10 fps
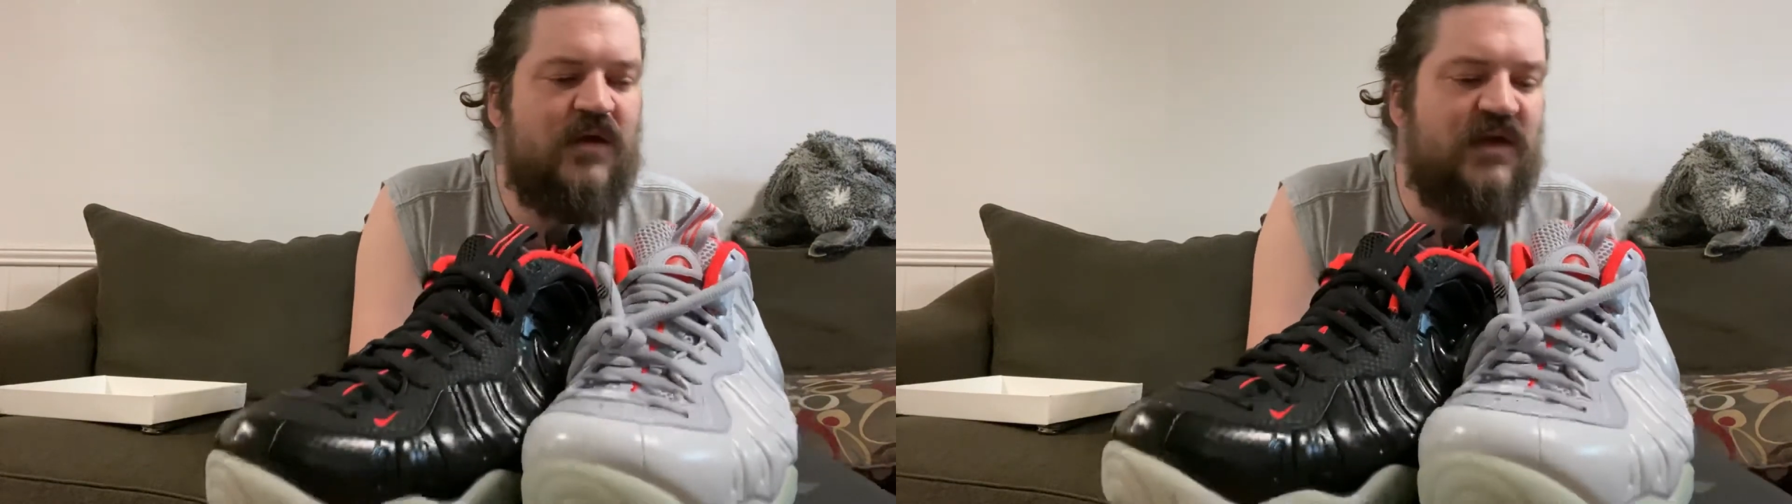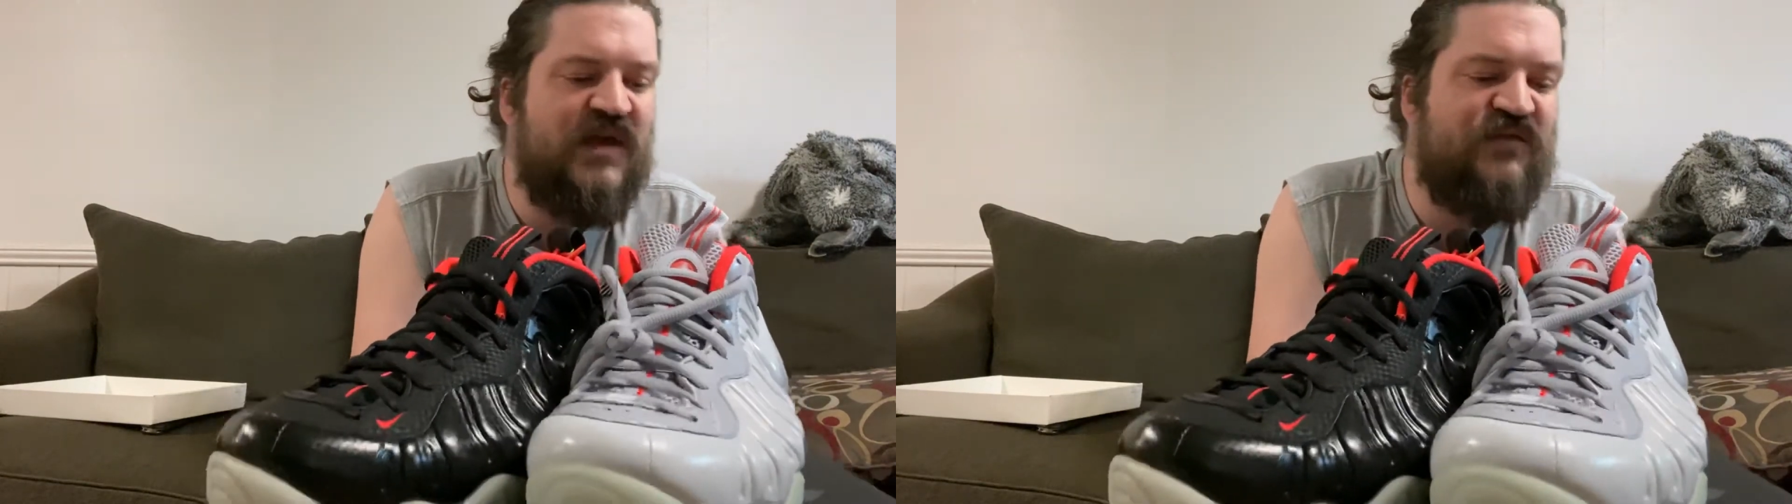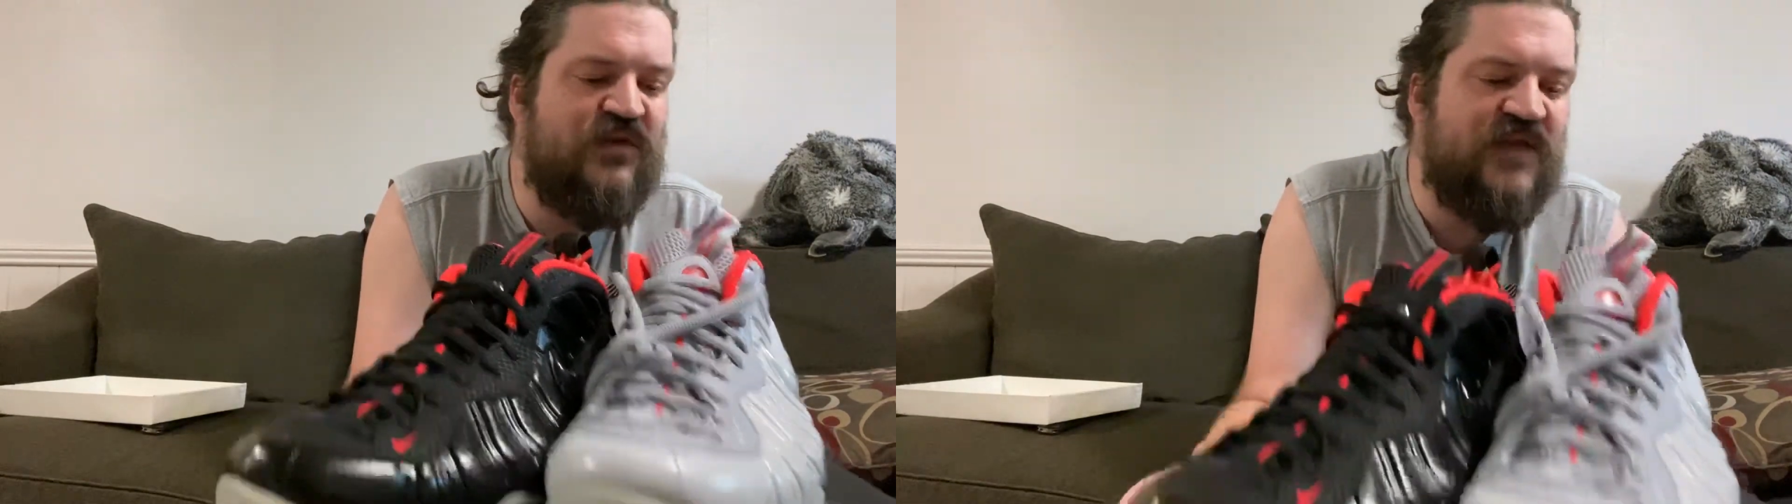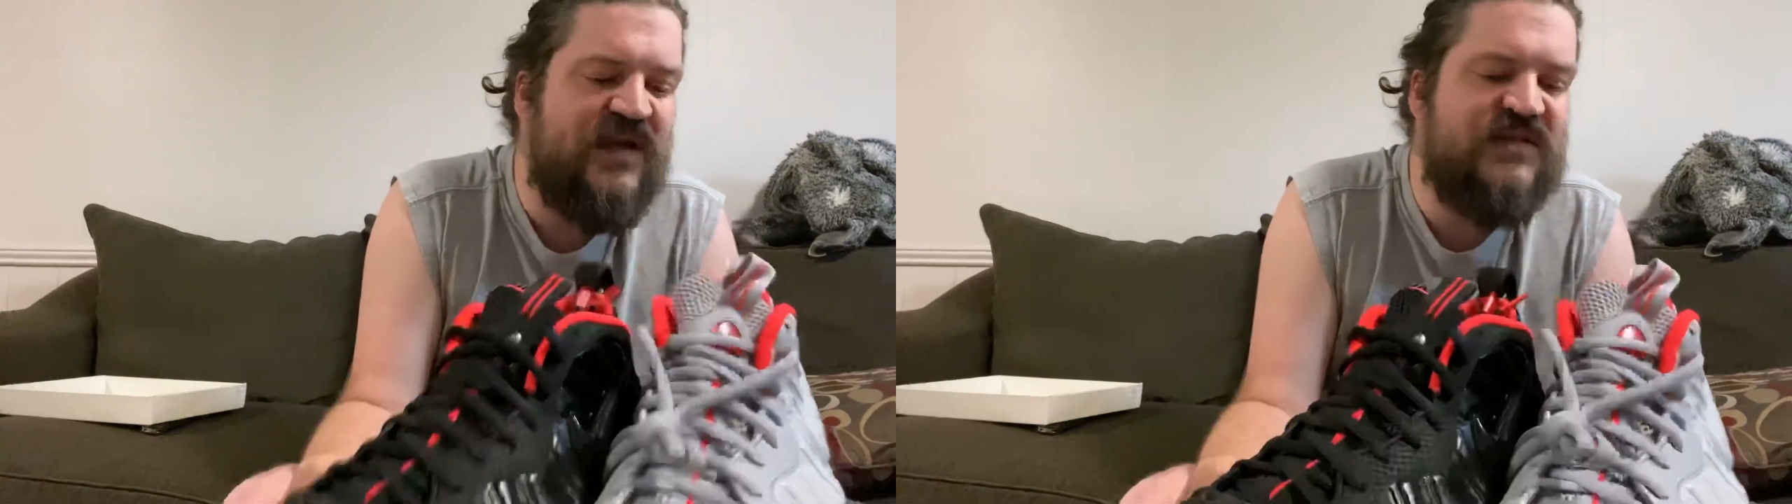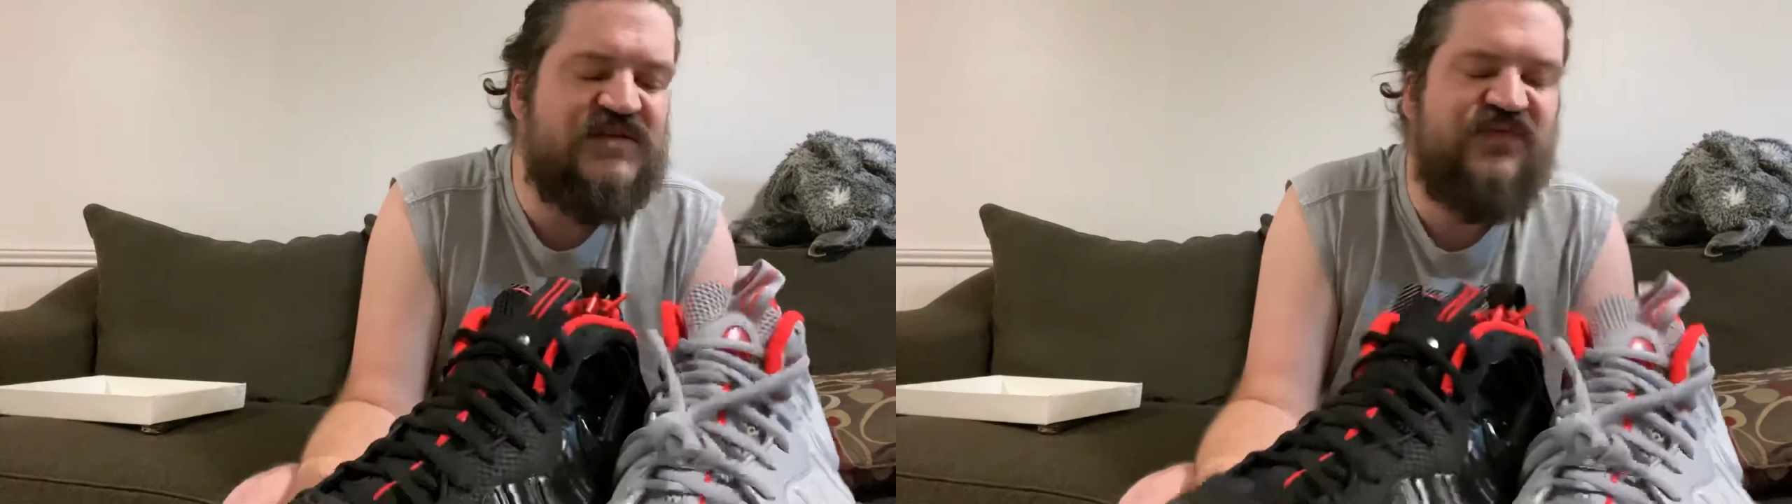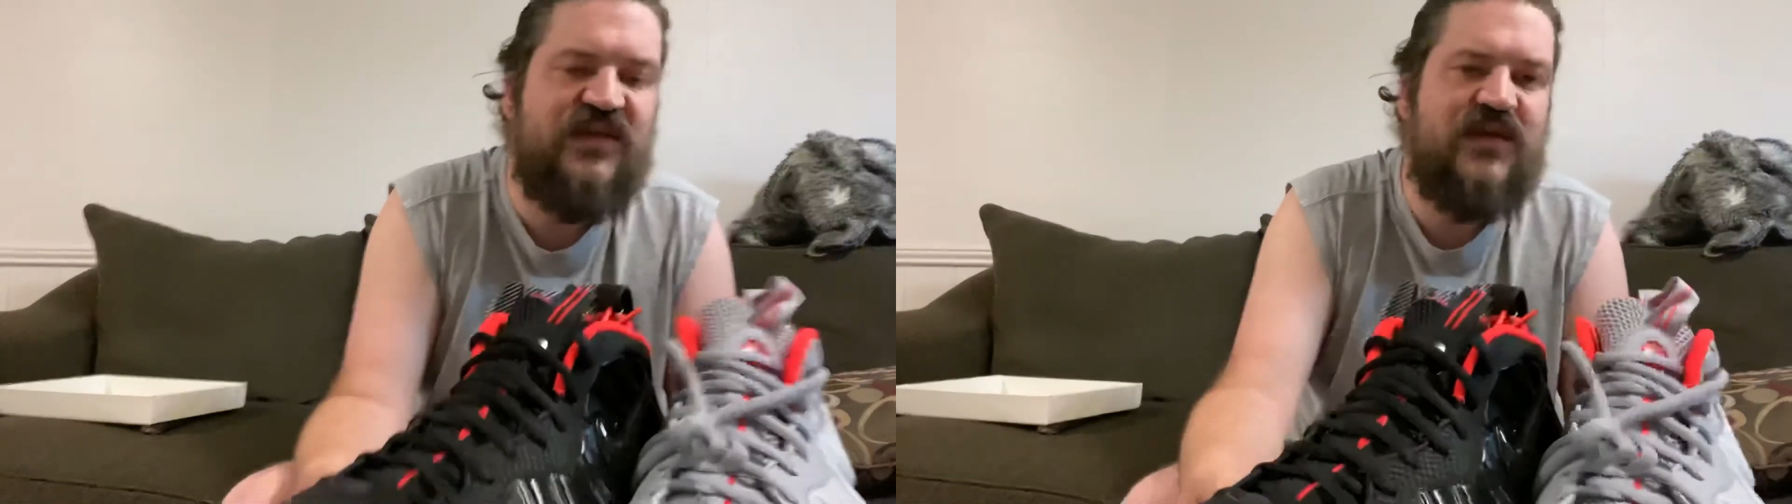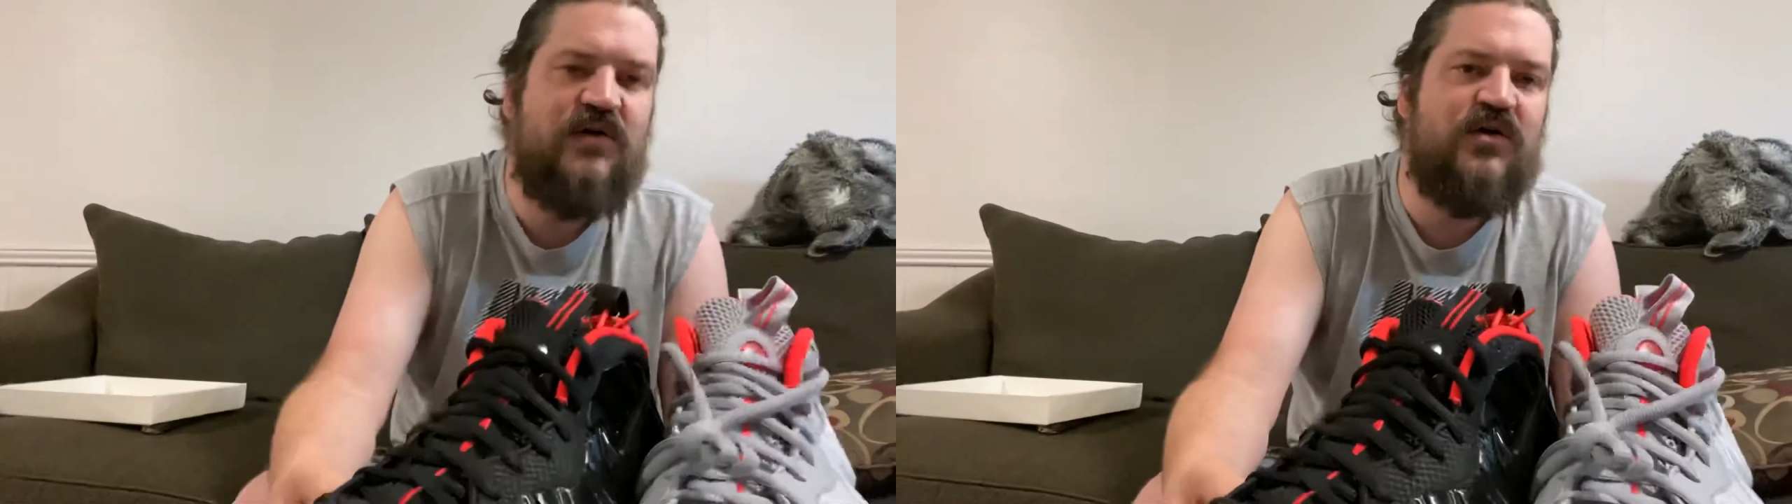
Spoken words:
If you like this video,